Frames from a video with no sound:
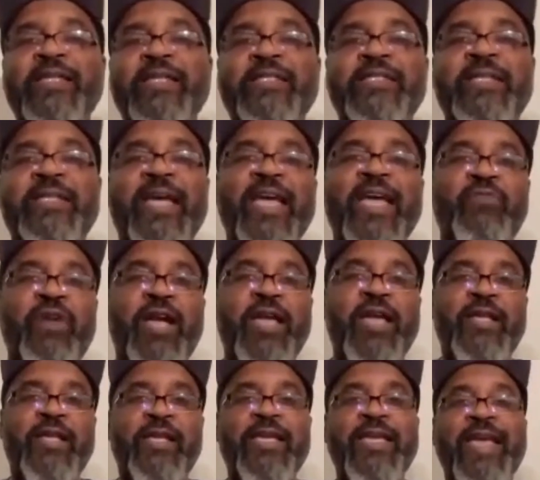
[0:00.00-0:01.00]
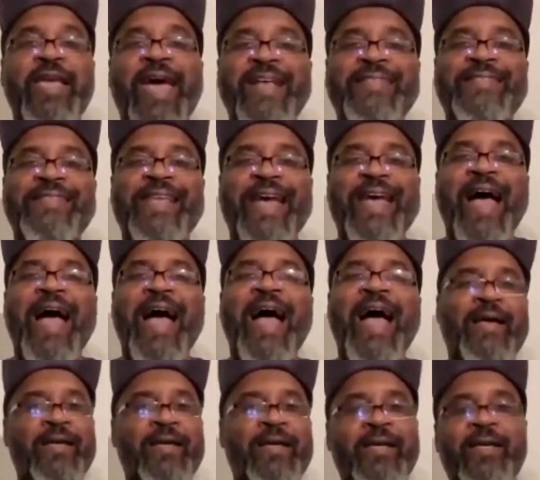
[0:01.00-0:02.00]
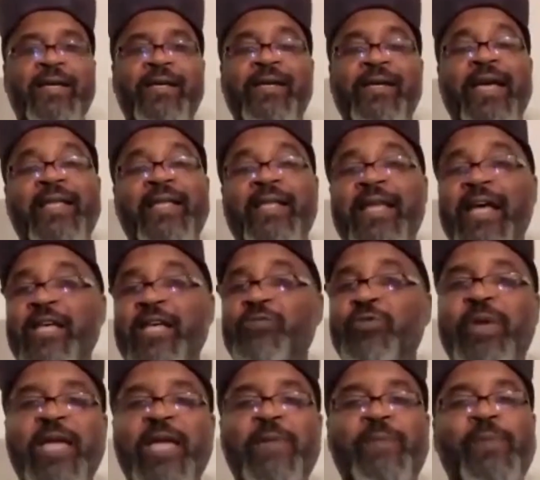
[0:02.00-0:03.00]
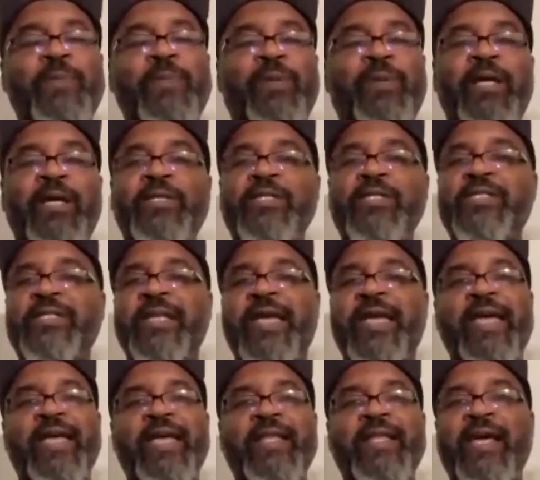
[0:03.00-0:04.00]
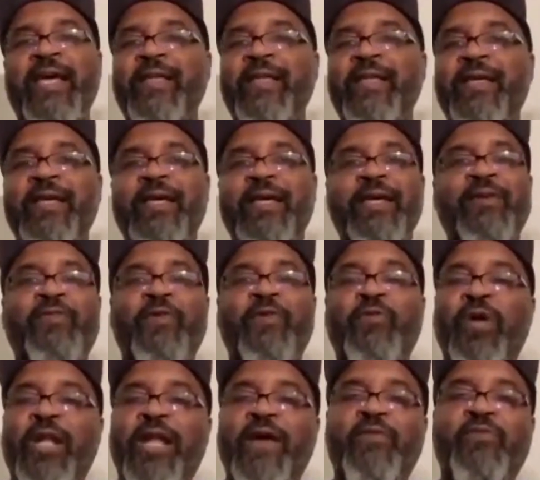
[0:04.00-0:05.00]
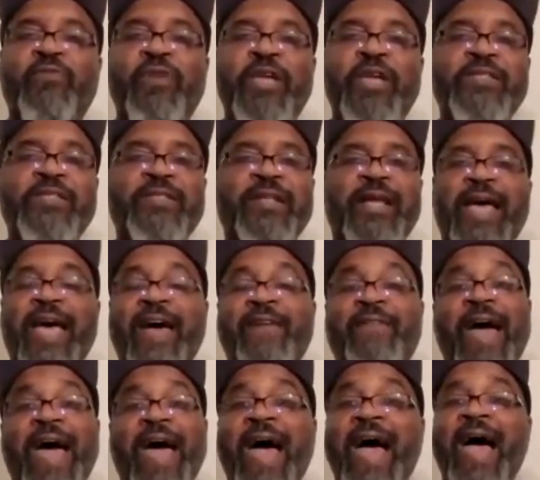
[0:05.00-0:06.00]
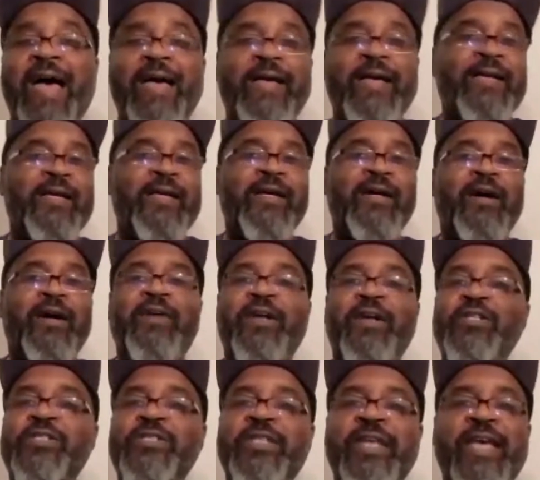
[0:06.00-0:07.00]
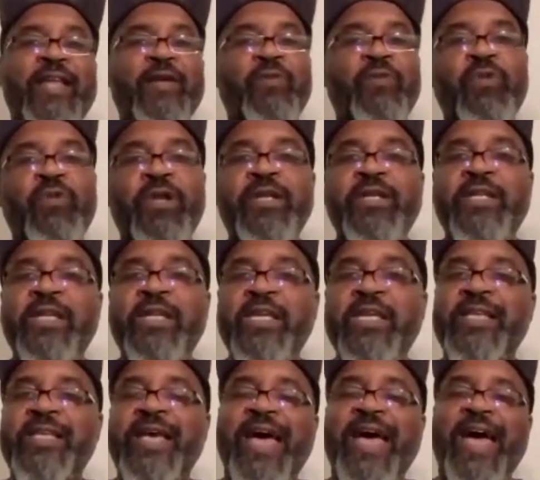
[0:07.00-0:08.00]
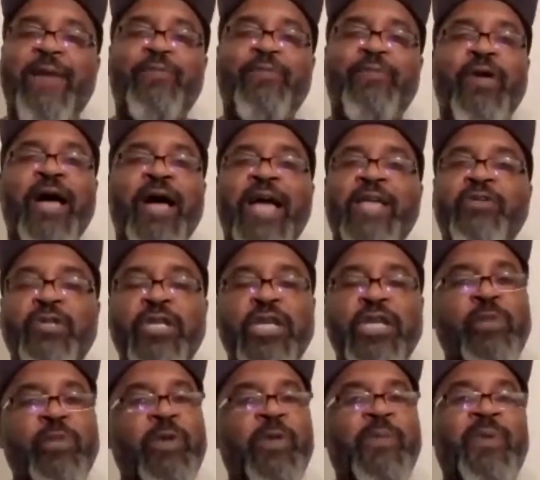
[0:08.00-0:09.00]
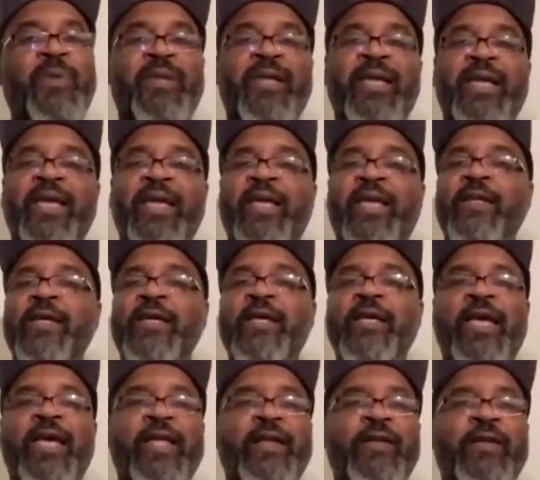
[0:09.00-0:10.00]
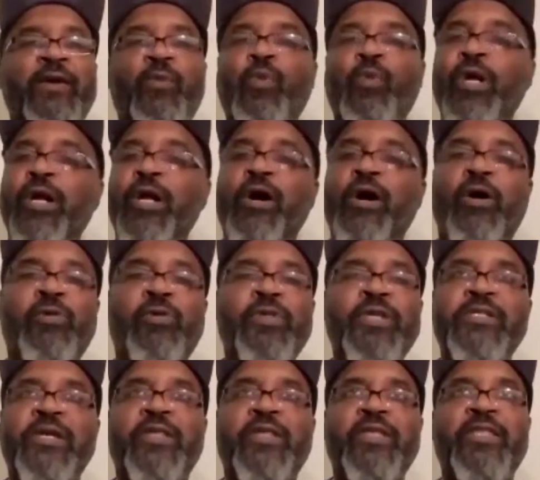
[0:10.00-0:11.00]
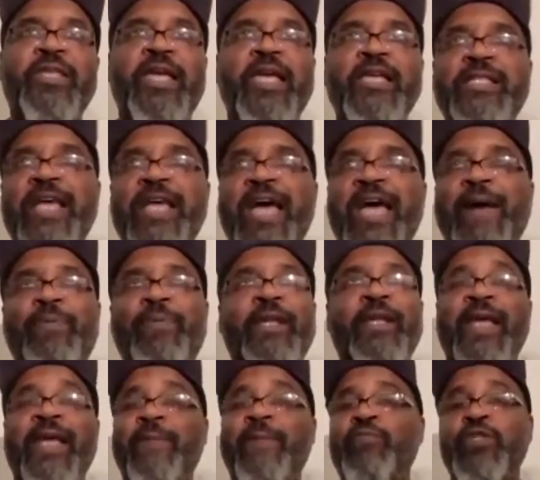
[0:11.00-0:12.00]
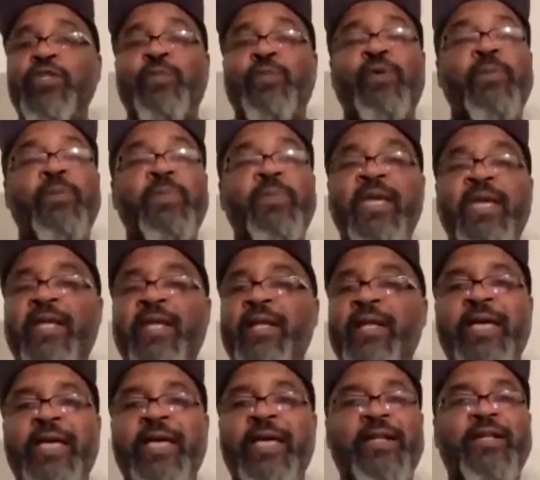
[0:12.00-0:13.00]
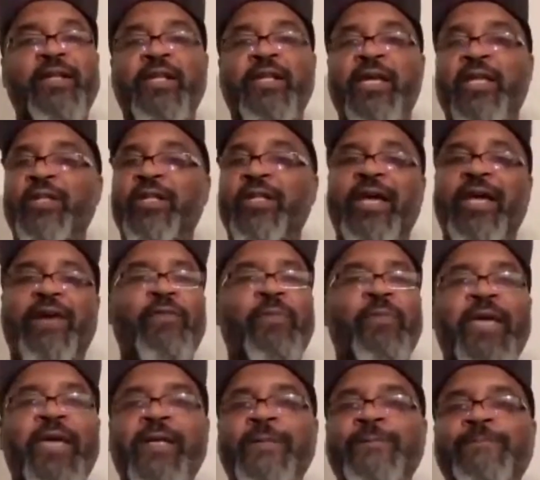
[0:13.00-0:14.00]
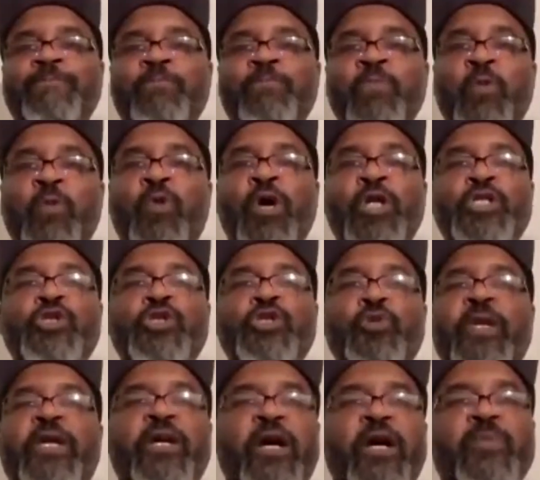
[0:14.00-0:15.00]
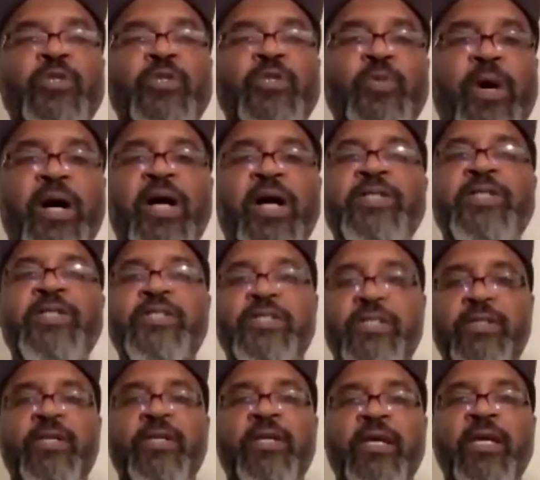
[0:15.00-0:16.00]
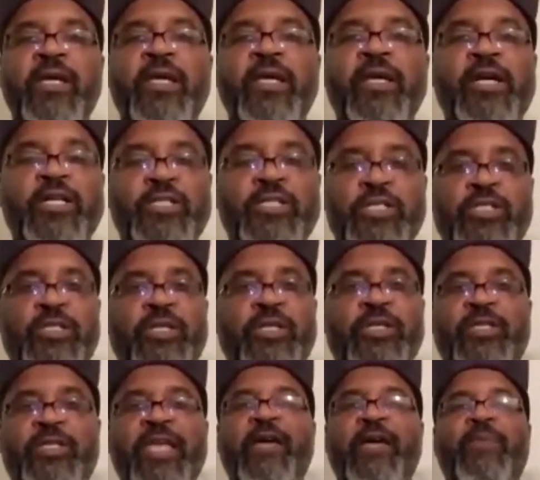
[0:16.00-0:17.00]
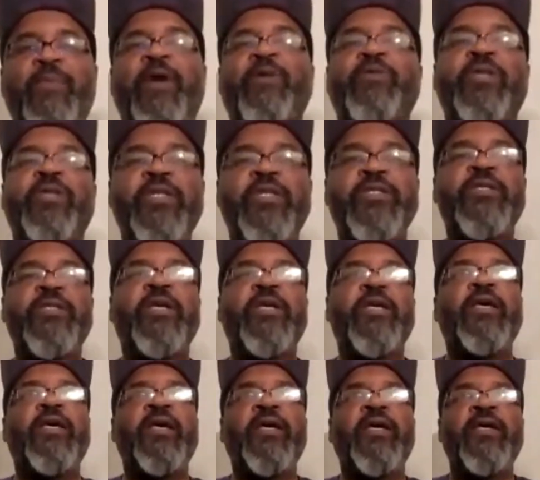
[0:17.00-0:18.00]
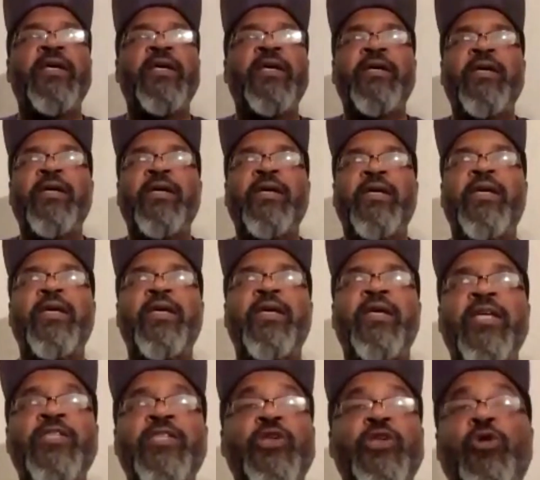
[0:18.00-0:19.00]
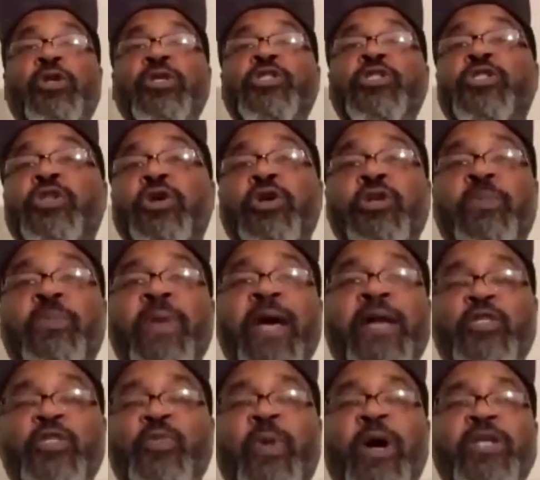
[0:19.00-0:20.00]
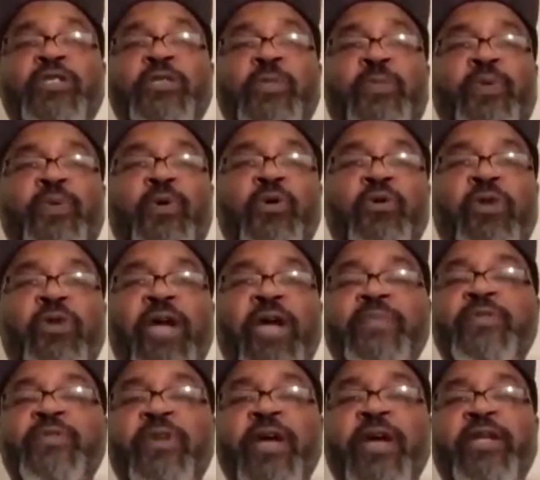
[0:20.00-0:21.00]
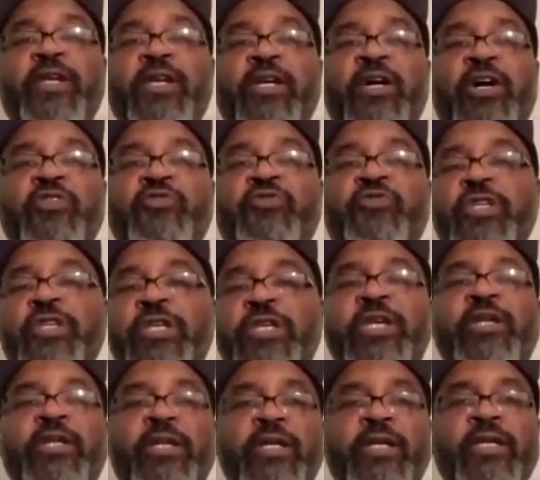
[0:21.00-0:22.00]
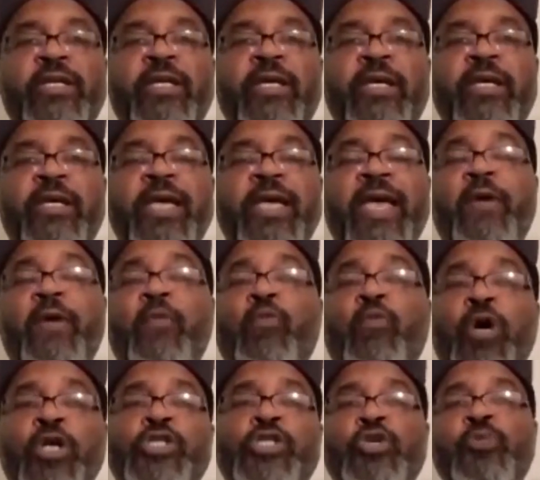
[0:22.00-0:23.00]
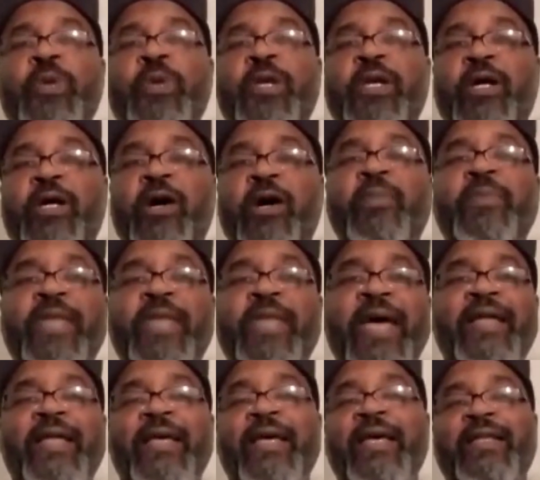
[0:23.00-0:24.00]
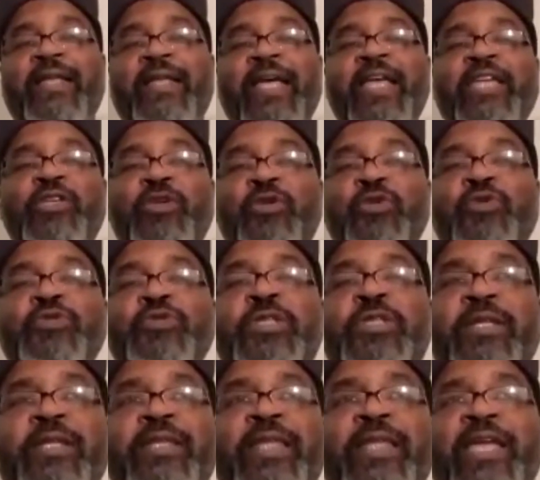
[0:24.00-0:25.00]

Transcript: gets the A rating. He has the eye. And that's what made people understand that for whatever reason, I have an eye of understanding what needs to happen, how you need to be playing, and what all these other things happen. And that just put me at another level, man. Once you become sponsored, because think about this, there's only a certain amount of sponsored programs around the country yearly. And once you become that, they use it,